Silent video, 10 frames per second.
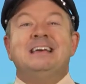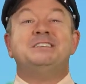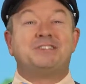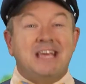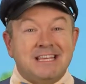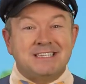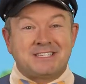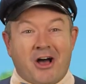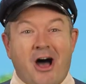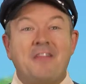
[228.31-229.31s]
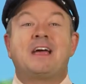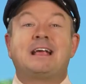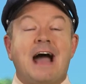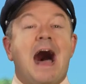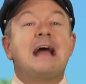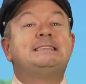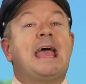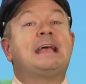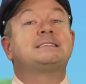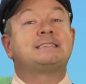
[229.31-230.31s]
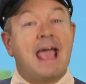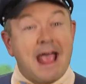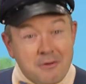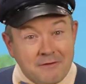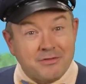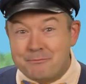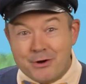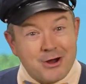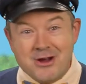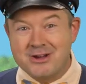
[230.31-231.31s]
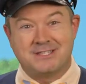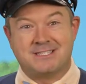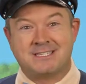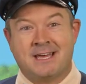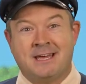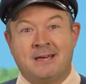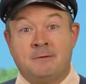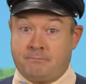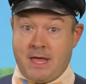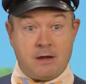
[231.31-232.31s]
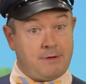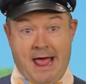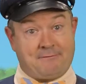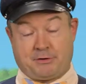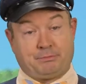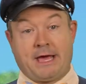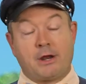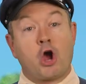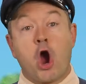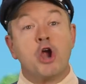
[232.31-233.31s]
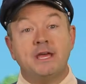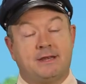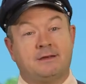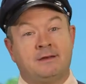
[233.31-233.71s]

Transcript: Jesus taught that God takes care of the birds. They don't have to plant a garden.